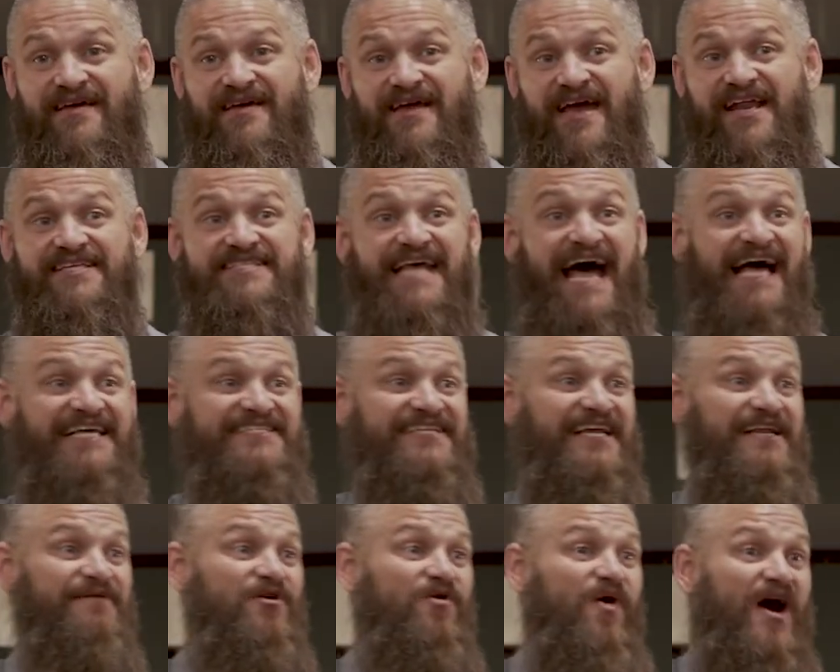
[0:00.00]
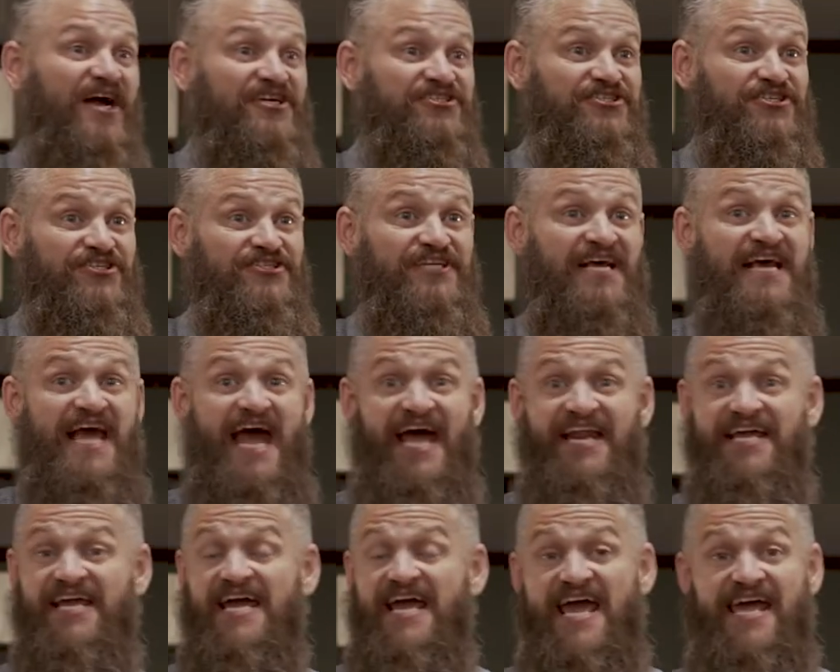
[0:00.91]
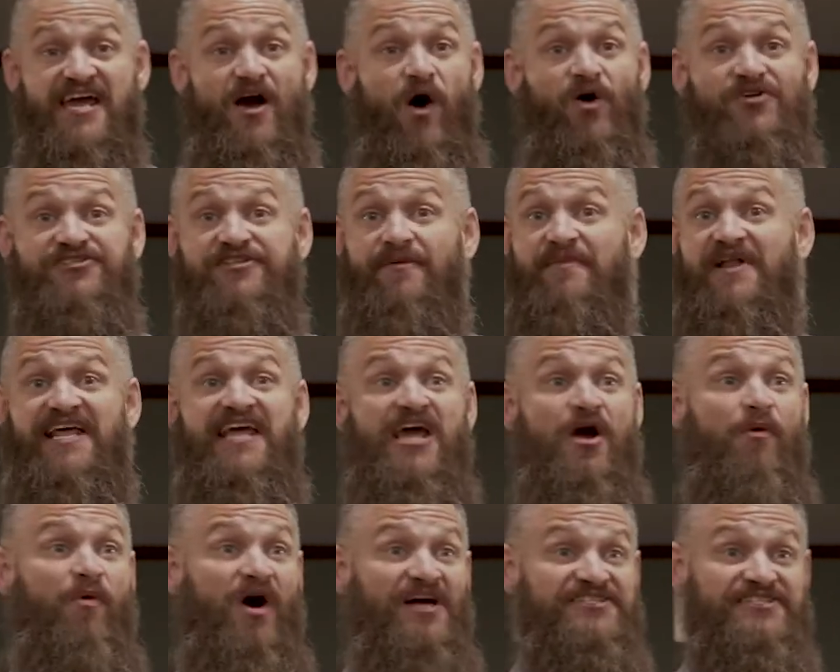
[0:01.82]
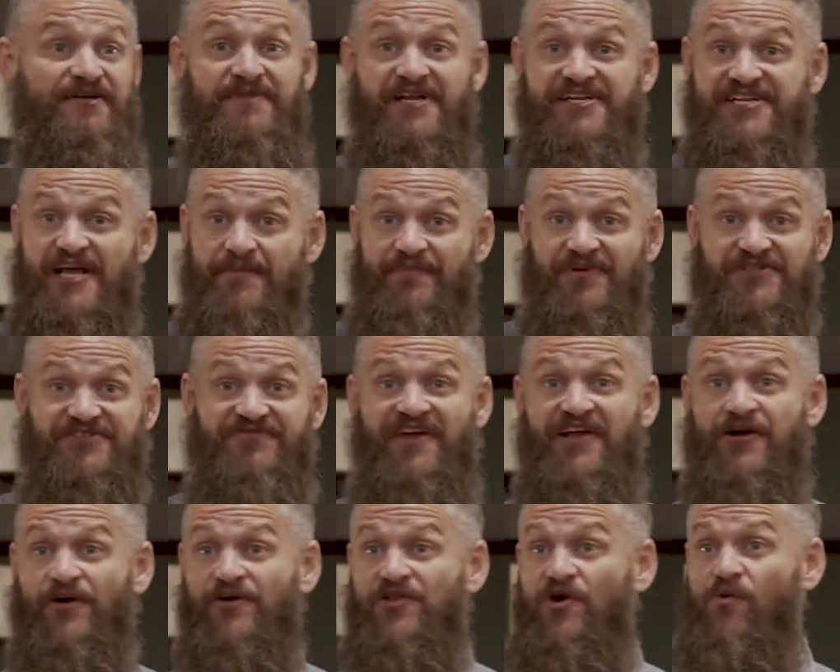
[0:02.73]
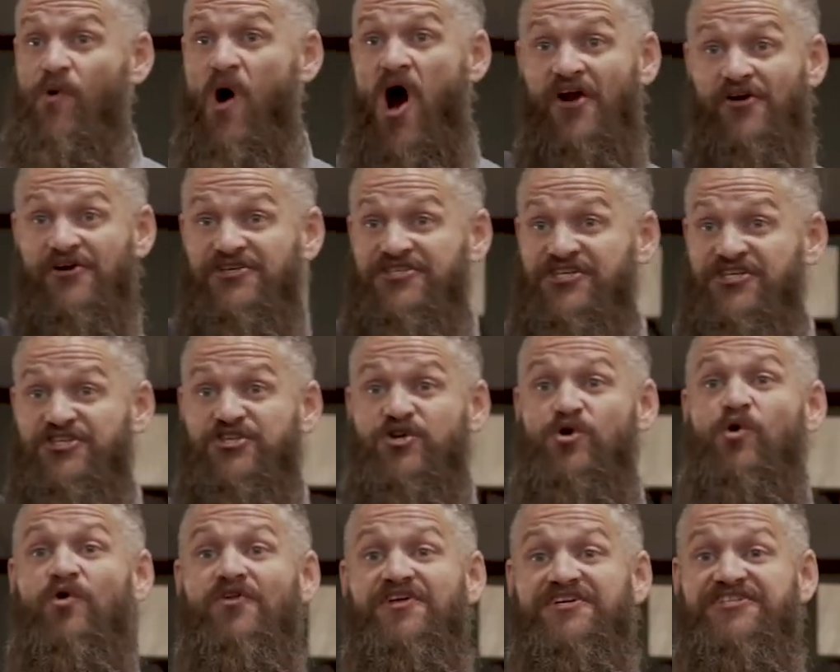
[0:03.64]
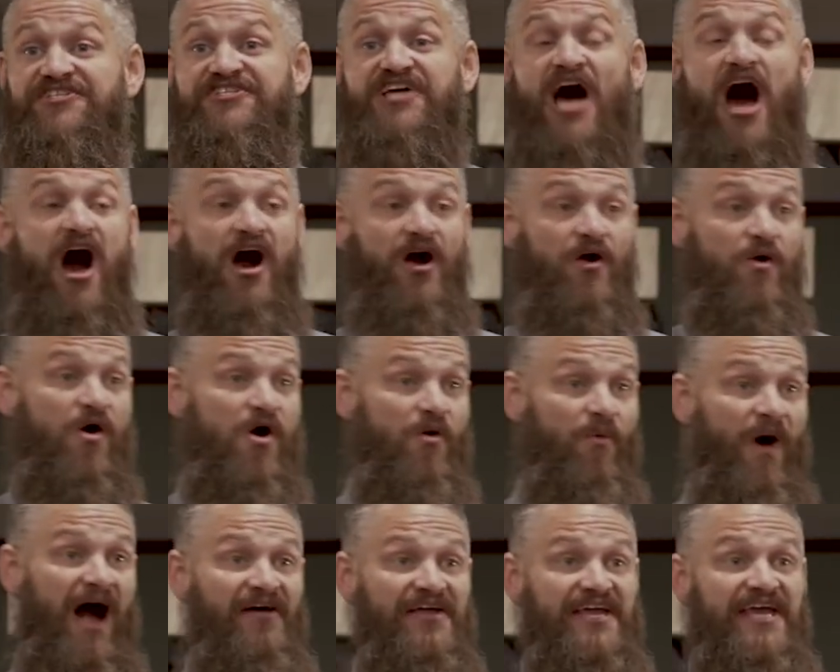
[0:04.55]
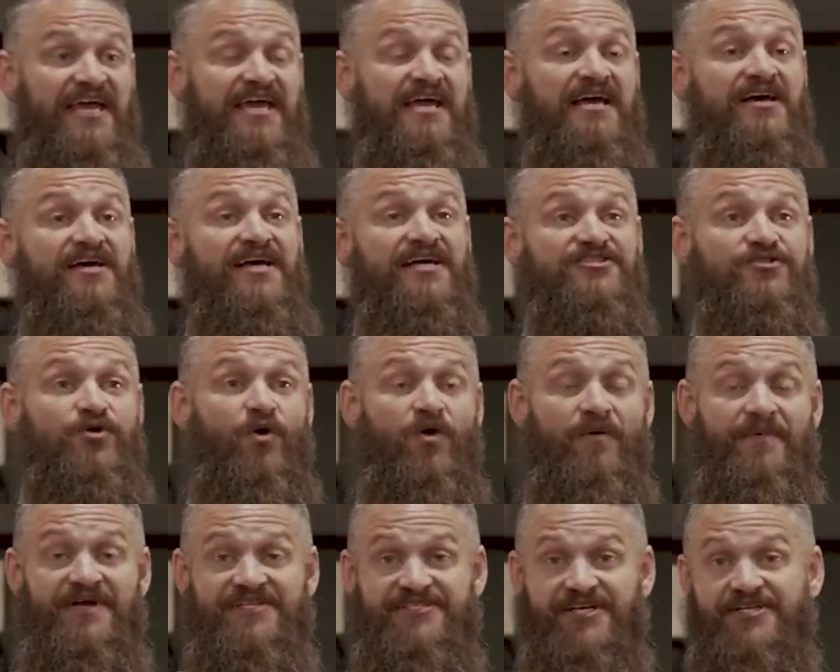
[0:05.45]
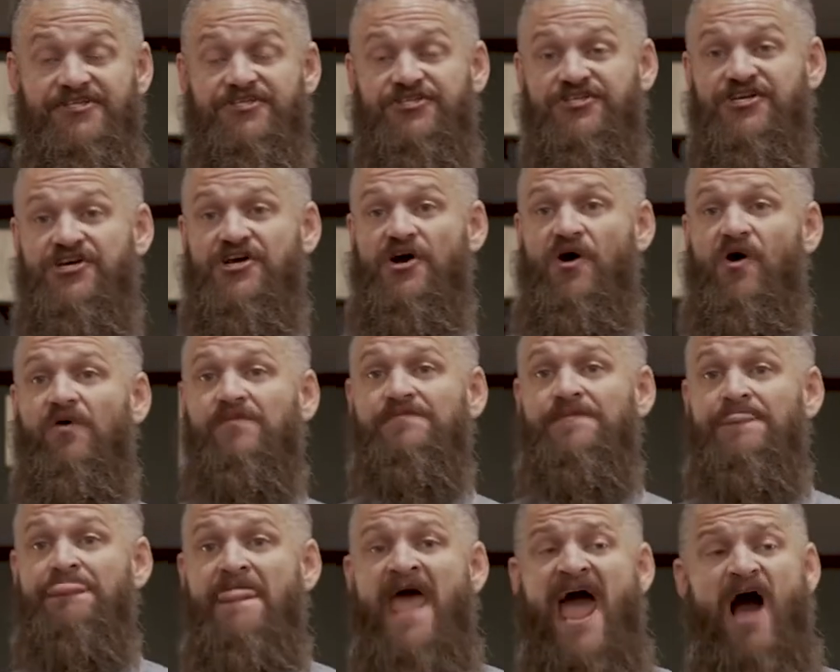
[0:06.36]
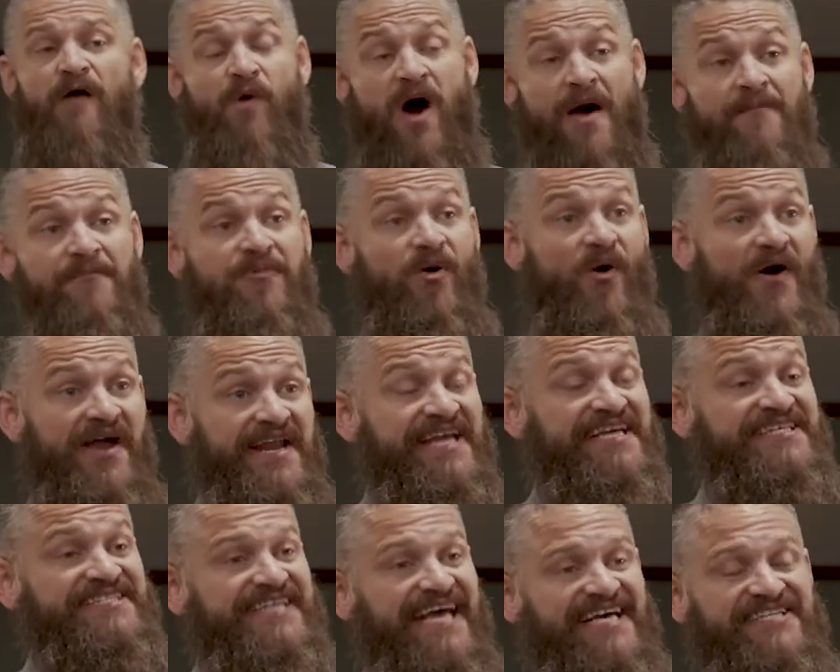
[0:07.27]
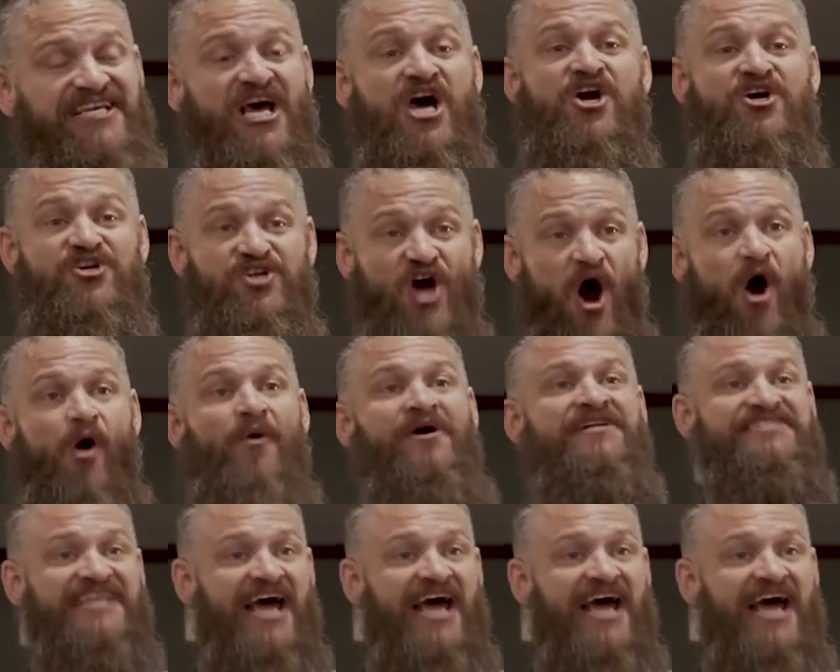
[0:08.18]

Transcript: And he's asking him questions. And he ultimately wants him to dip his finger in the water and just cool his tongue while he is tormented in Sheol. At one point he says, go and